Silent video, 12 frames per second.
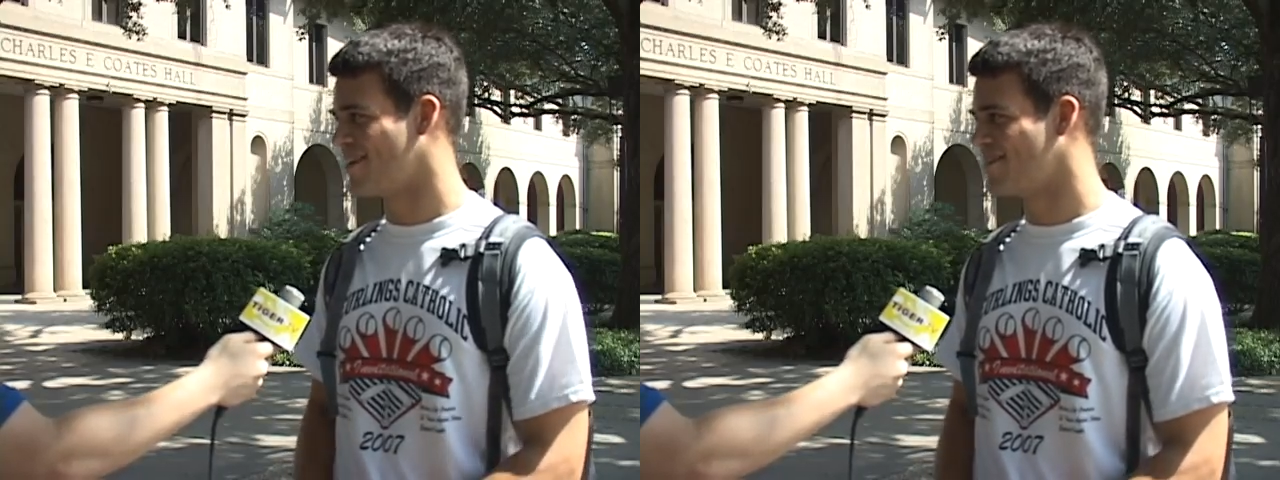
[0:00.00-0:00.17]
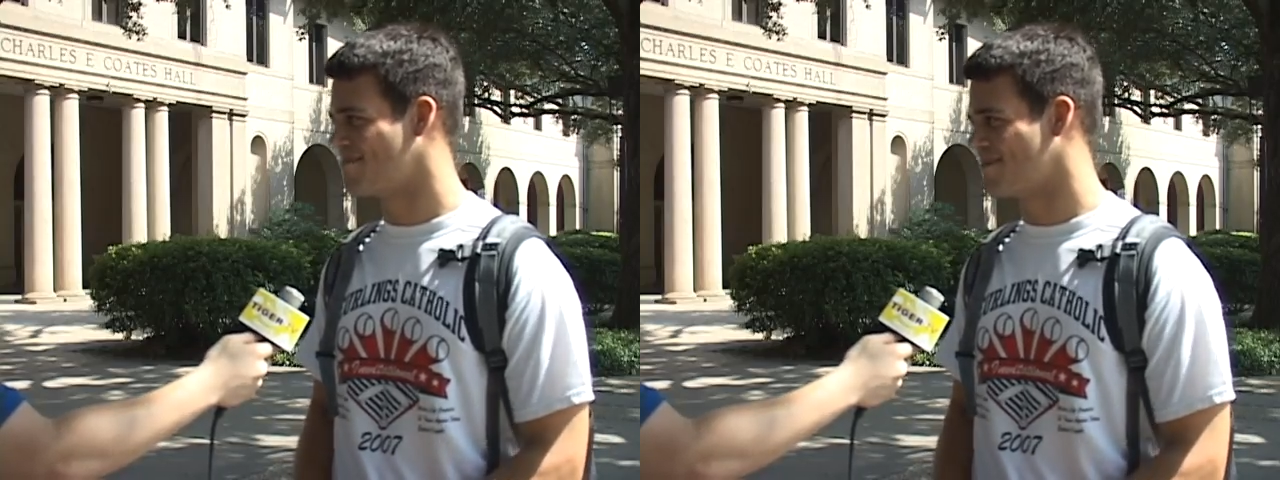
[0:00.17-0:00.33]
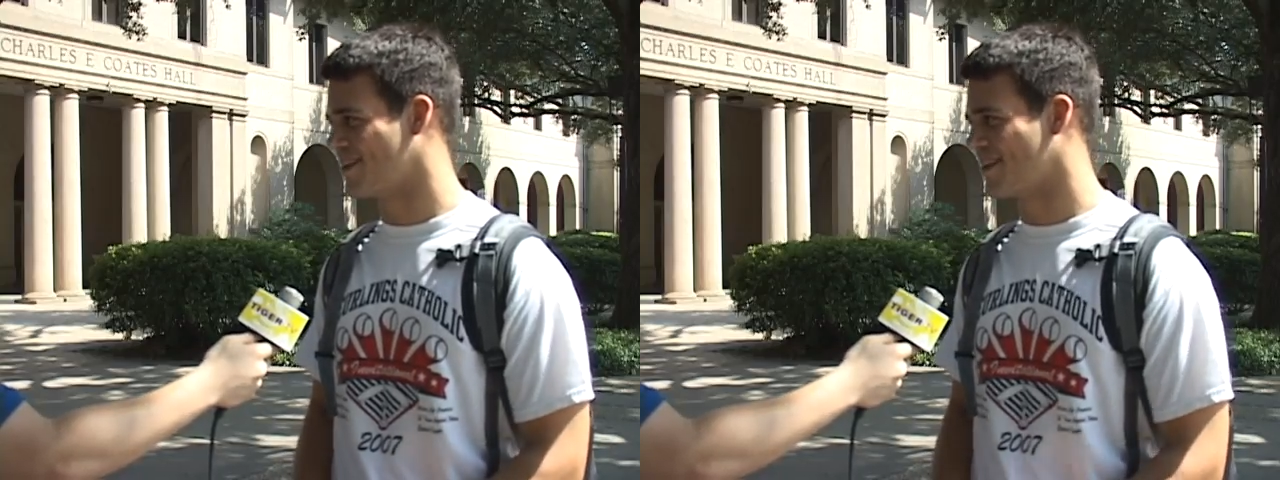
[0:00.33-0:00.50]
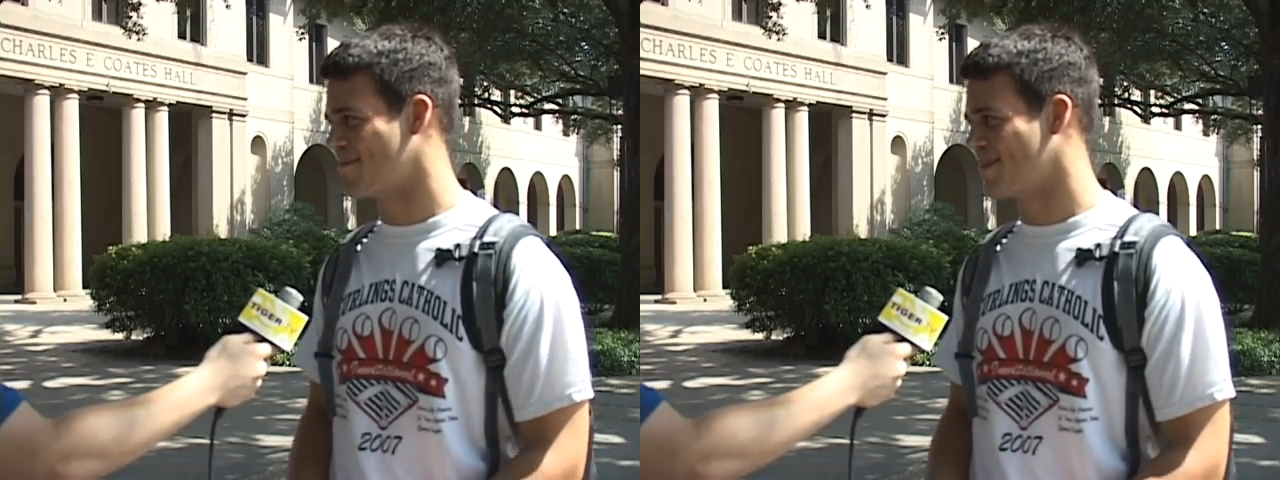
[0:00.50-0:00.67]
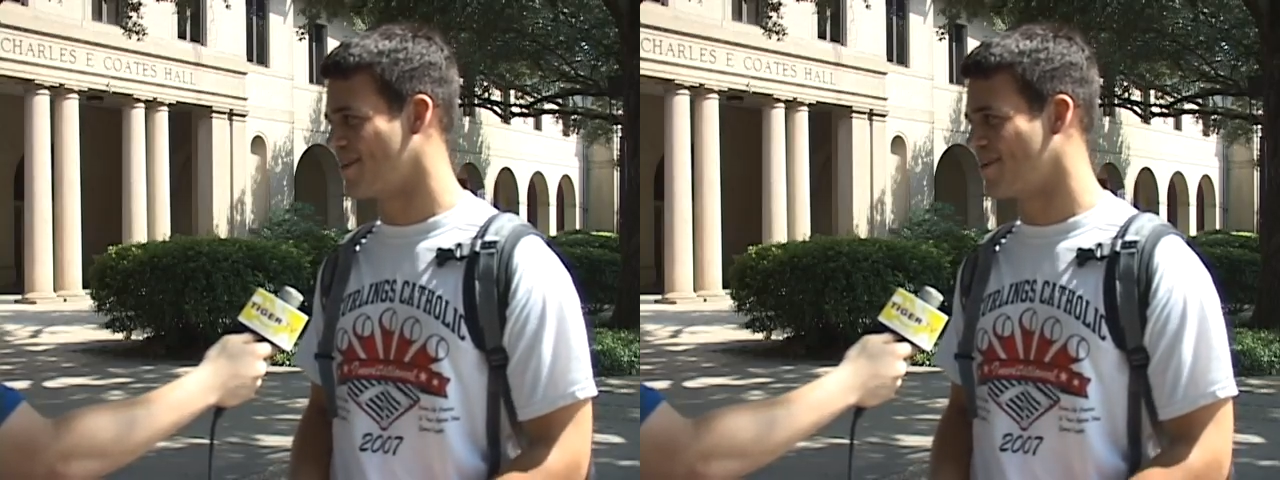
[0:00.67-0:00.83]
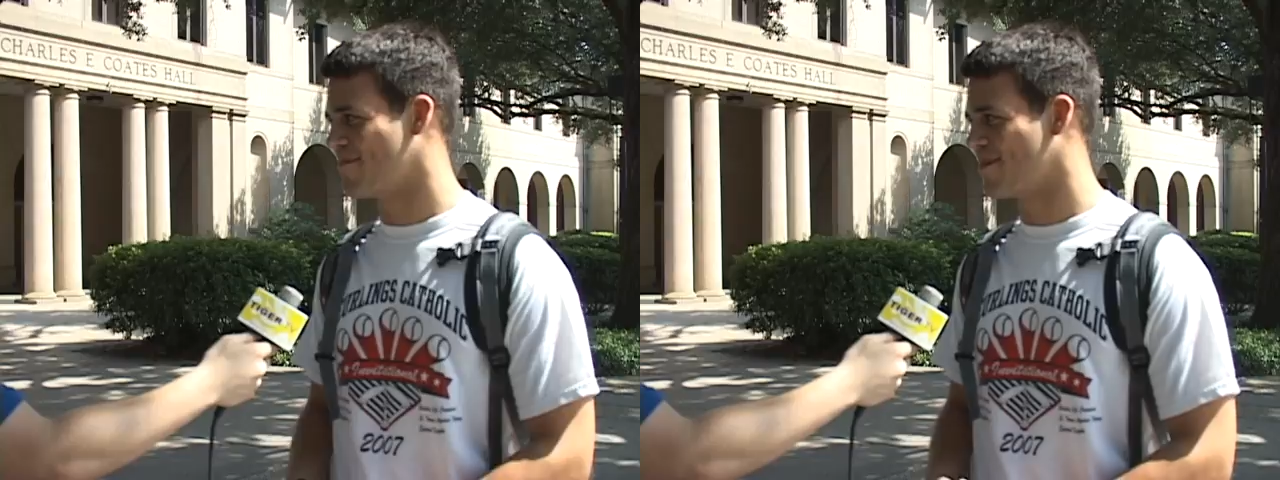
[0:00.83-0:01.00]
I'm still going to be there
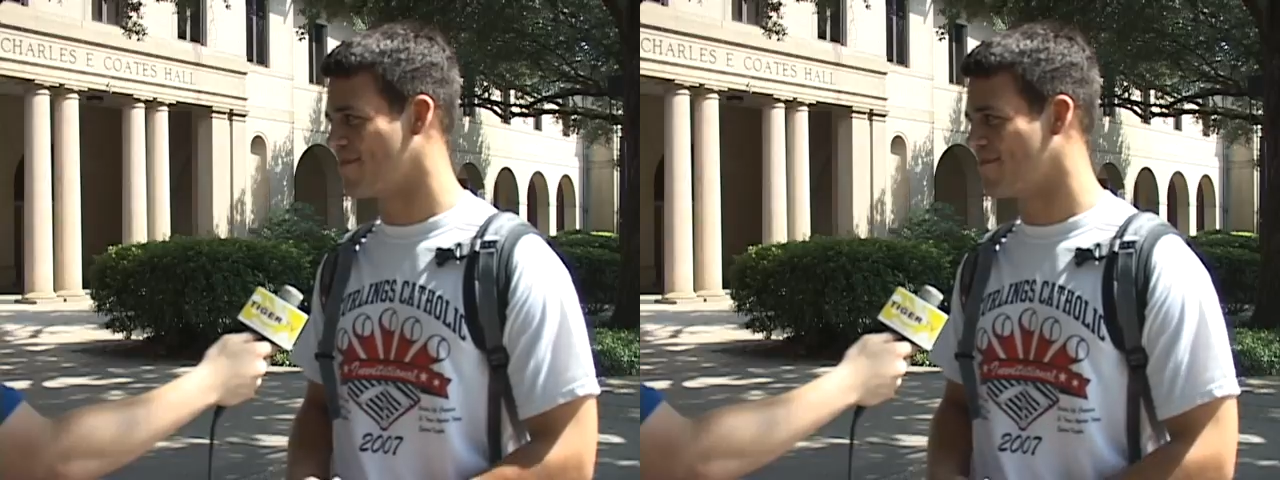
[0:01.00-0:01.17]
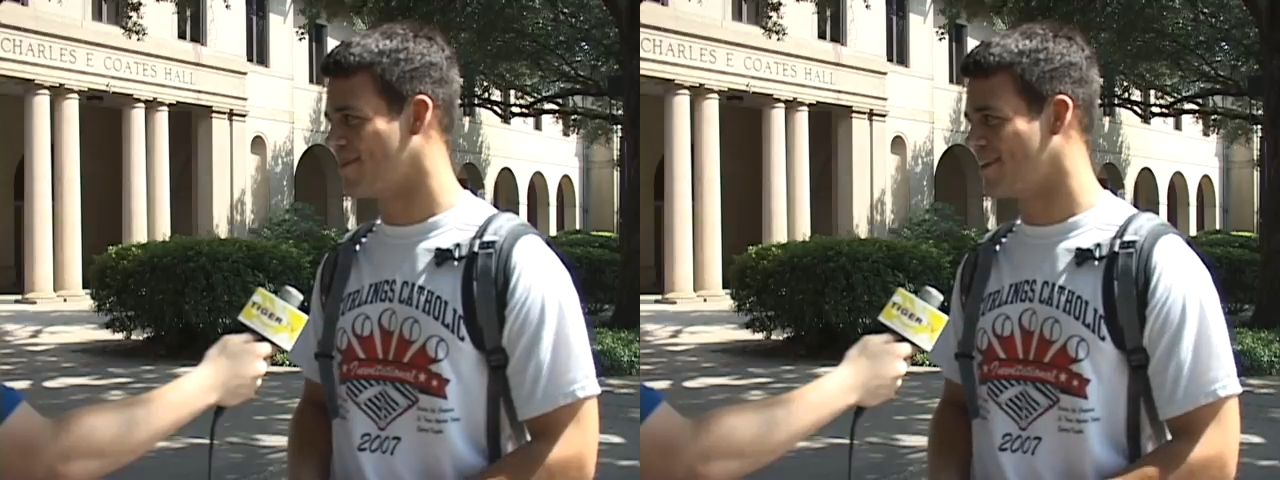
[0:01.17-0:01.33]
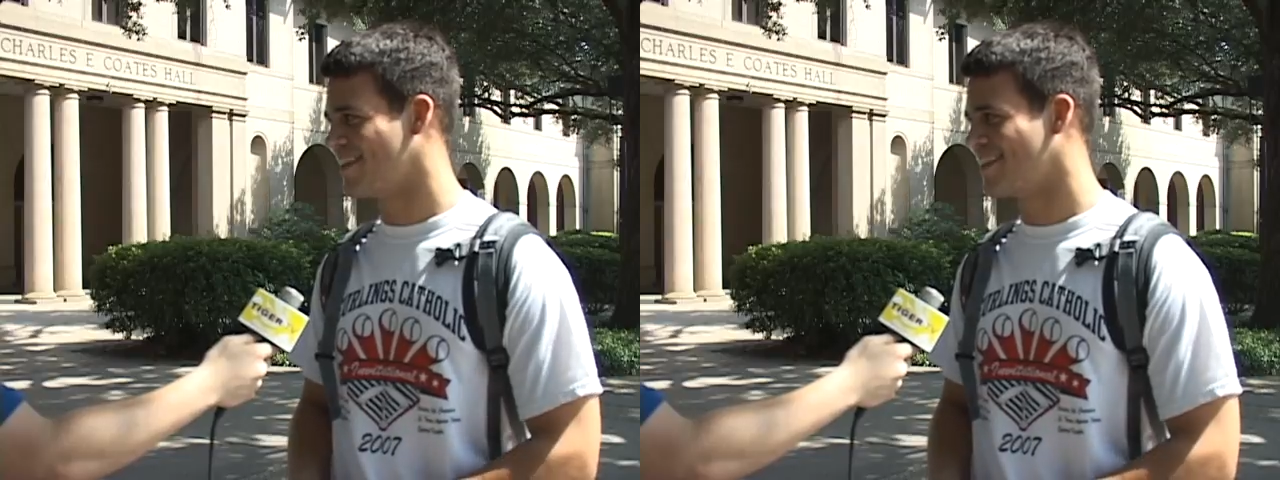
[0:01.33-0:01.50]
no matter what.